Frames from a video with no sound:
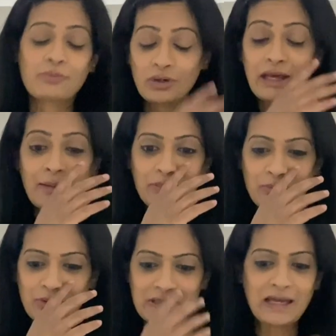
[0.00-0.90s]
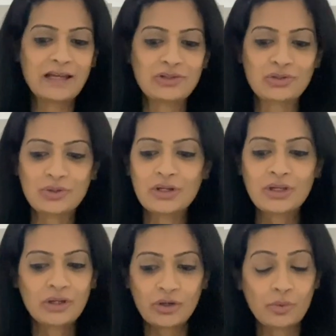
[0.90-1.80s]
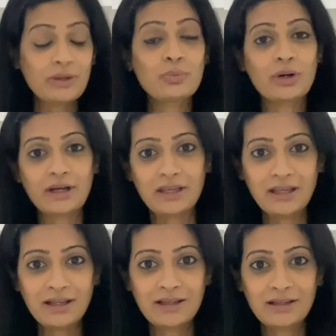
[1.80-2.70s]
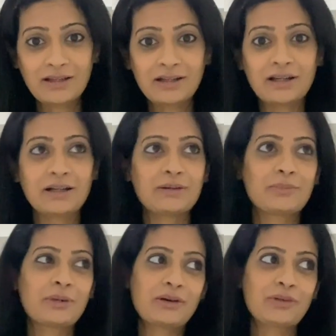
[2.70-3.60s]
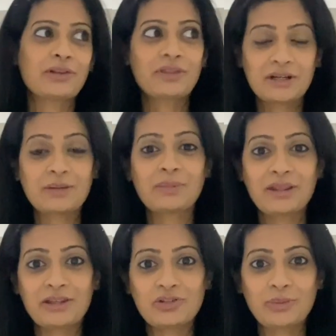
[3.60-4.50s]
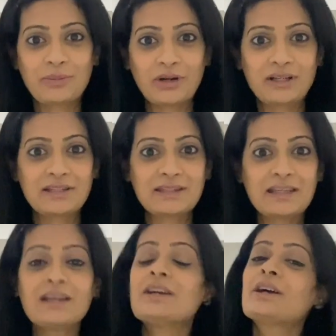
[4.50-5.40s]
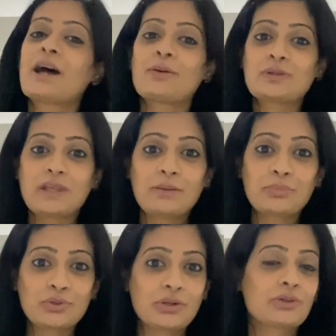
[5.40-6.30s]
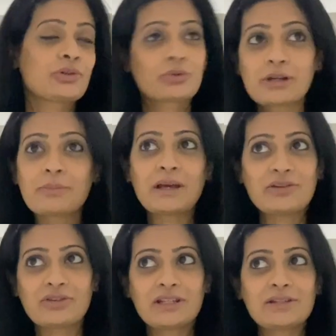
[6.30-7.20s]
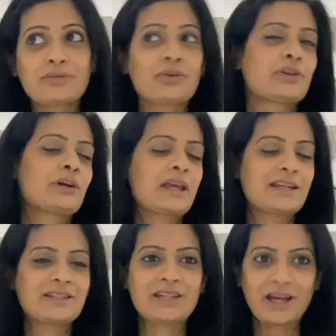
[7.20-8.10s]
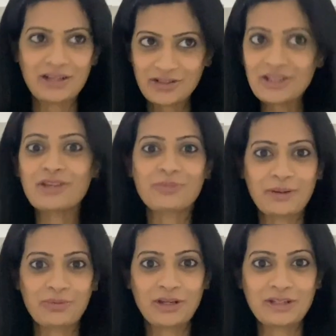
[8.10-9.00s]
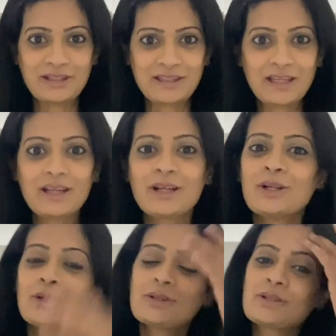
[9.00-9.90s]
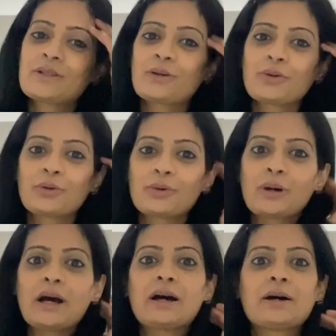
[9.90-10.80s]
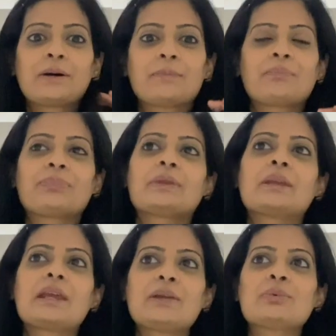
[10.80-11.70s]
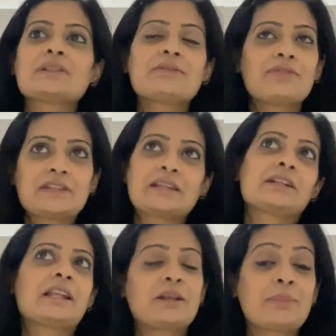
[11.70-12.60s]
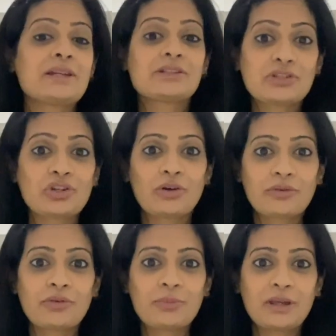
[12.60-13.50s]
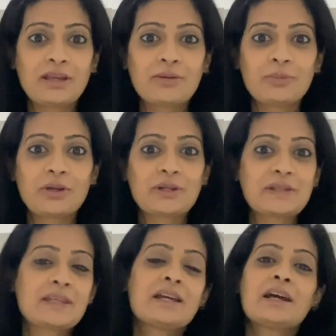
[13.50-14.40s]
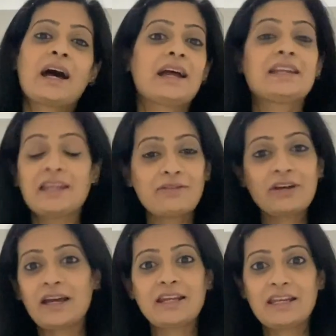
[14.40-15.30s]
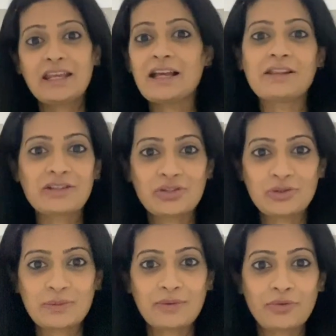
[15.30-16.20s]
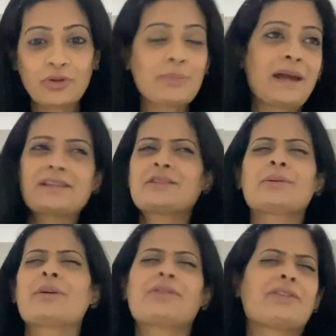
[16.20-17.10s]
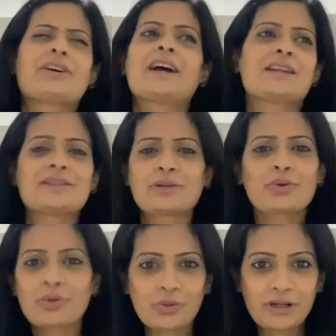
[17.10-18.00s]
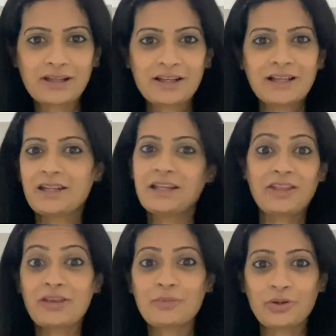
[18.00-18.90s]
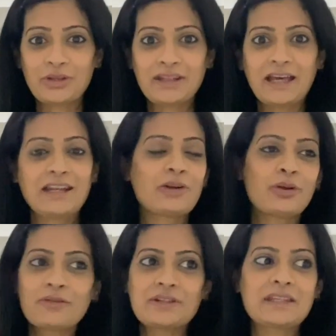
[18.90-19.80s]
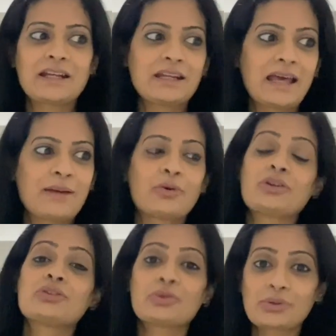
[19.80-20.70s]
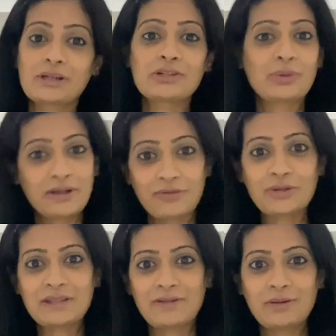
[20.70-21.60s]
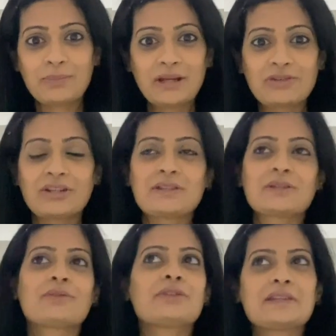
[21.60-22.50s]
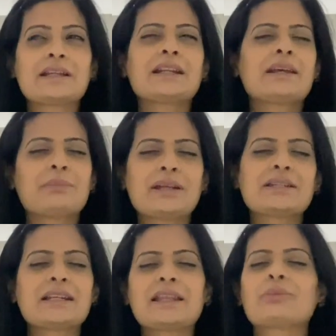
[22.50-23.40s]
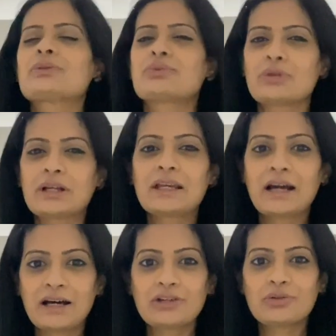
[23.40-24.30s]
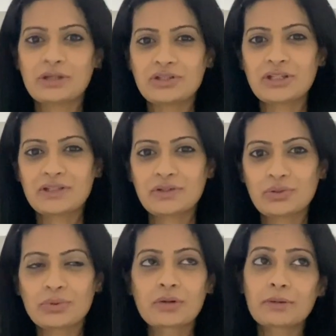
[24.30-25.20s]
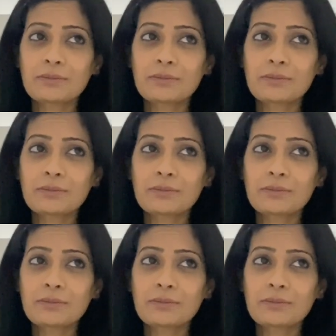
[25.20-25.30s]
happened was I had to quit working um, around the third month into my pregnancy. I was then put on total bed rest for the entirety of my pregnancy. So um, it was a physical and a mental shock for me because I had never had any health issues before. The maximum I've ever had is a cold, nothing more than that. And all of a sudden, I'm on total 24 7 bed rest. So physically and mentally, that was really hard to adjust to